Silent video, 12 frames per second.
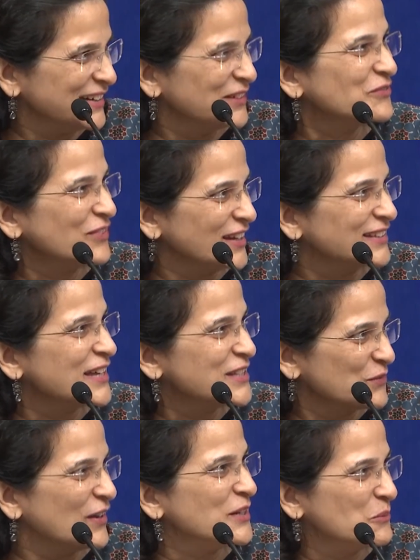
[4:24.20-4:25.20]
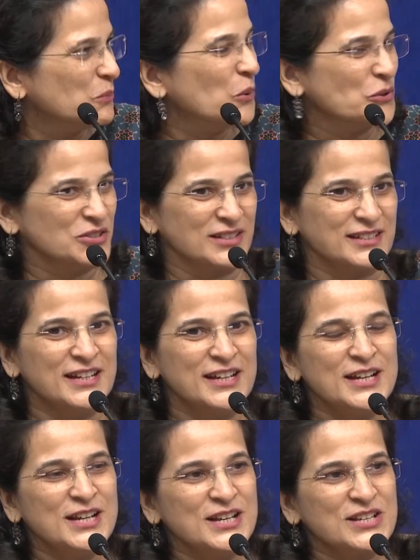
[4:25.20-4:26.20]
fair. That's very important.
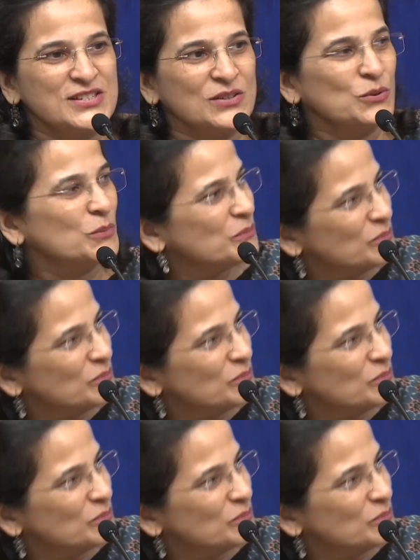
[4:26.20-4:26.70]
So